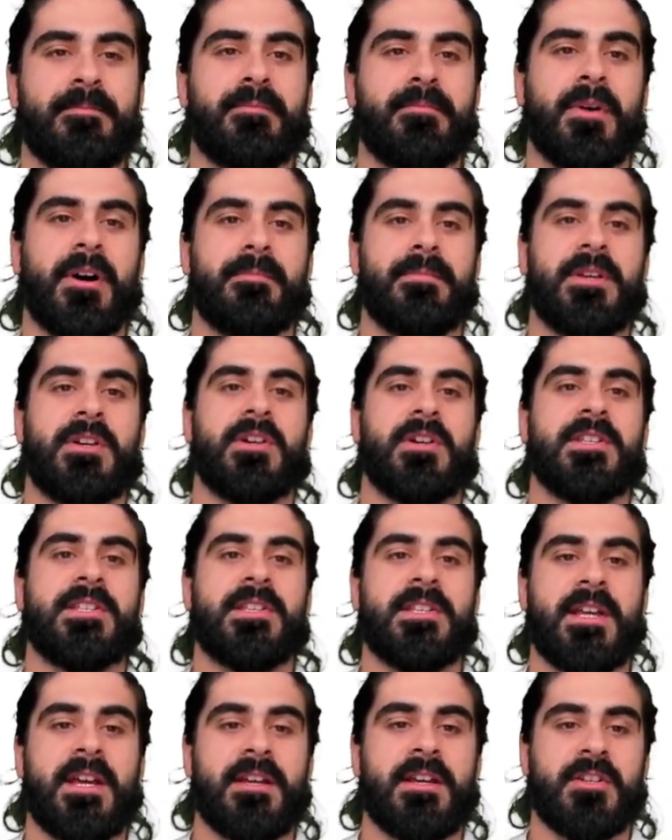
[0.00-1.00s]
But because
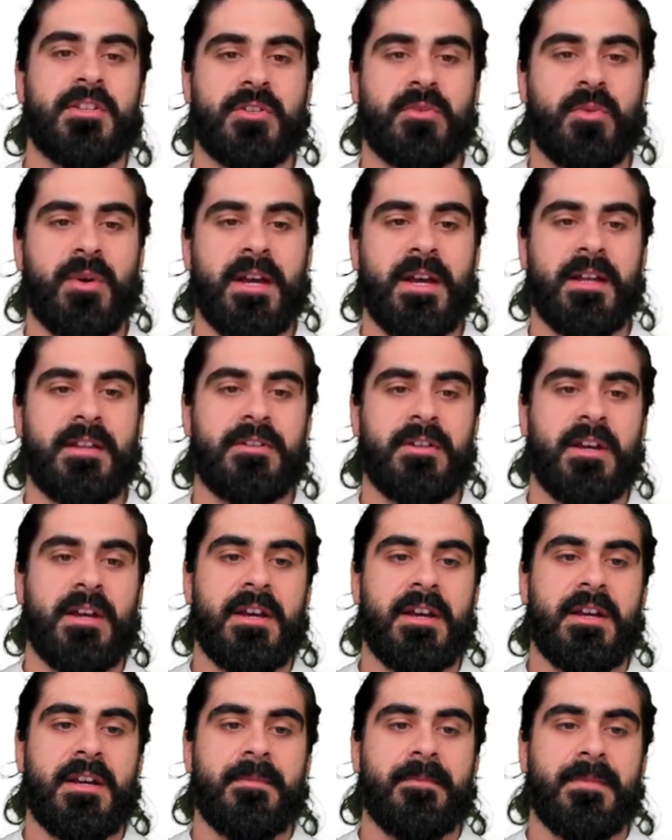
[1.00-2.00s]
it's x²,
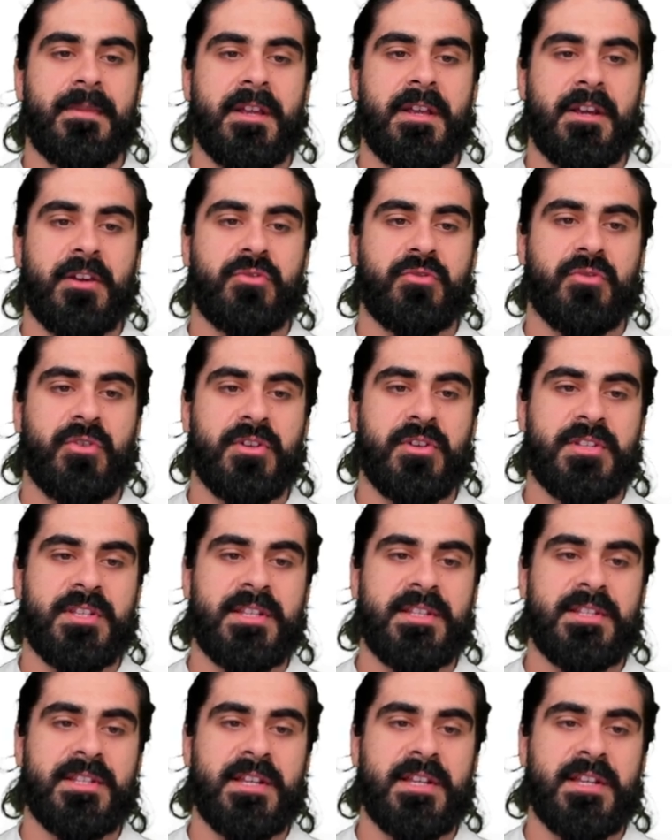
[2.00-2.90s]
it crosses